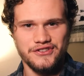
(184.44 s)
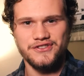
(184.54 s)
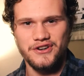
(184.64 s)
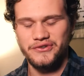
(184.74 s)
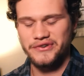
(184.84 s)
to
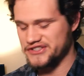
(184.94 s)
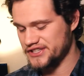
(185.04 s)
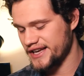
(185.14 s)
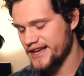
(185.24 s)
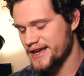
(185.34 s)
start your
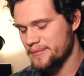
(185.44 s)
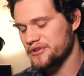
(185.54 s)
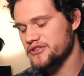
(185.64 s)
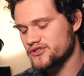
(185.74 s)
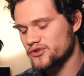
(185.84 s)
engine,
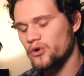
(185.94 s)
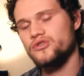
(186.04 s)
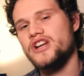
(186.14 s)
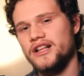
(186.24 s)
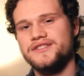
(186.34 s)
but there's a whole
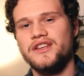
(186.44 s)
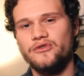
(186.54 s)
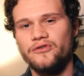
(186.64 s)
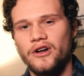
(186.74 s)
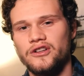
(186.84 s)
checklist that
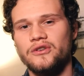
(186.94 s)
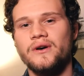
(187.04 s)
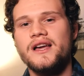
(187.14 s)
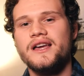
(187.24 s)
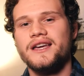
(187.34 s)
you
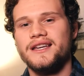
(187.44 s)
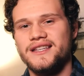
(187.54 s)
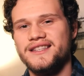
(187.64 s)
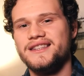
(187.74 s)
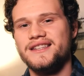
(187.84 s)
follow
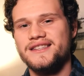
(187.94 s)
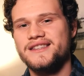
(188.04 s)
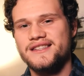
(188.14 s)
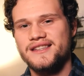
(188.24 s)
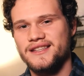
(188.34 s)
in
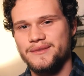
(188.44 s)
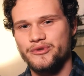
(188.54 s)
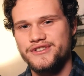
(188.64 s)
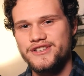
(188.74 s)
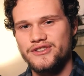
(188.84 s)
this
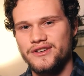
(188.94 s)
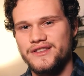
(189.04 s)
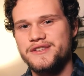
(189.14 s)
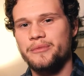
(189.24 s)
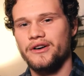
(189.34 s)
procedure,
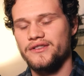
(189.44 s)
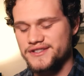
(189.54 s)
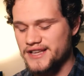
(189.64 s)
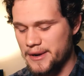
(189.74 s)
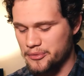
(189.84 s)
in this part of the
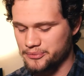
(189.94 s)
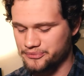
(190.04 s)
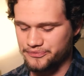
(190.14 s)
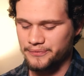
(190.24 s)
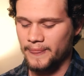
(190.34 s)
step.
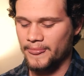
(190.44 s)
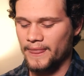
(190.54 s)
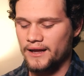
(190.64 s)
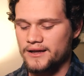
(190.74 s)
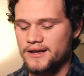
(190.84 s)

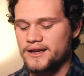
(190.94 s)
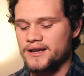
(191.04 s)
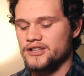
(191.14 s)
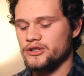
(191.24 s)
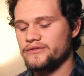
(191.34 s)

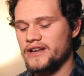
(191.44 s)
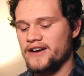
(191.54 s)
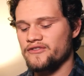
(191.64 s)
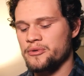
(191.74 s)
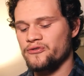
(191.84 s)
You even
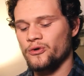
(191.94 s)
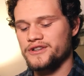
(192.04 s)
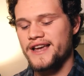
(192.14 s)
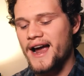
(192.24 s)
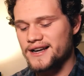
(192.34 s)
have a before
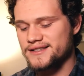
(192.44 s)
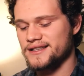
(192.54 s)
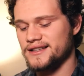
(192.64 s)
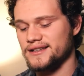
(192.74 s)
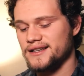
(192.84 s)

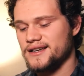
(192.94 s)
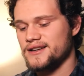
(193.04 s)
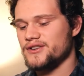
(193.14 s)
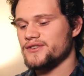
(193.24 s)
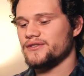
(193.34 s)
taxi
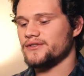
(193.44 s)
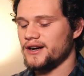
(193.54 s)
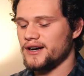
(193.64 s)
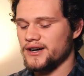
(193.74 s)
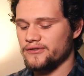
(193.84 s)

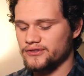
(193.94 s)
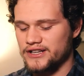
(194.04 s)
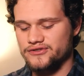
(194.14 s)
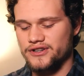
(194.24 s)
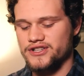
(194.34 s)
uh,
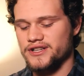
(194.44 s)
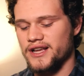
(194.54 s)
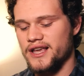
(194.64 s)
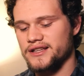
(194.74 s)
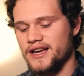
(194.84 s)
flight instruction.
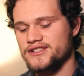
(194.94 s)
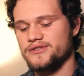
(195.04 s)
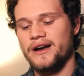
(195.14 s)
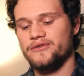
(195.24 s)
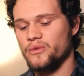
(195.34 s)
And yes,
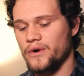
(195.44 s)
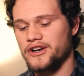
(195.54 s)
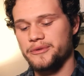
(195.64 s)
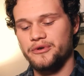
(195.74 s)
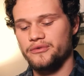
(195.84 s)
you have your
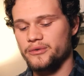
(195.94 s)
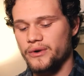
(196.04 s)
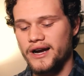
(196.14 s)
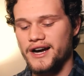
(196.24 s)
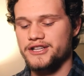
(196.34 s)
run up, your
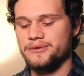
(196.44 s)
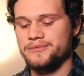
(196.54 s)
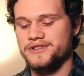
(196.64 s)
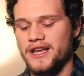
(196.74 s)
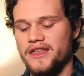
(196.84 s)
runway
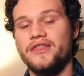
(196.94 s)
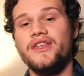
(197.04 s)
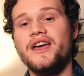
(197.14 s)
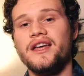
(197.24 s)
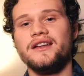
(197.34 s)
items, and
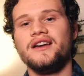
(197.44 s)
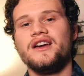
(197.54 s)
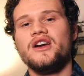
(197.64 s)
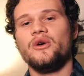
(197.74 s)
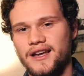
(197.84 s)
then,
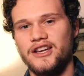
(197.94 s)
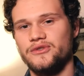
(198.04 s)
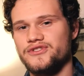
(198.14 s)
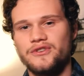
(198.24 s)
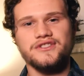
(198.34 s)
and
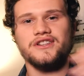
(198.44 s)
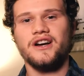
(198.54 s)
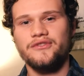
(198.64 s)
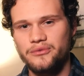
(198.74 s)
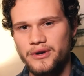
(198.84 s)
you start to get
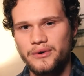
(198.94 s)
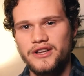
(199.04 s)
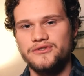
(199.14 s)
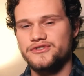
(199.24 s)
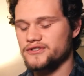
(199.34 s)
off the runway
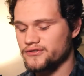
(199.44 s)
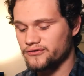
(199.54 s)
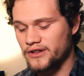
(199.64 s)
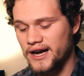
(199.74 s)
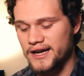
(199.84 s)
and you start to
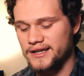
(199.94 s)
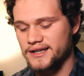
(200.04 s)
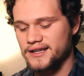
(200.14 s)
fly,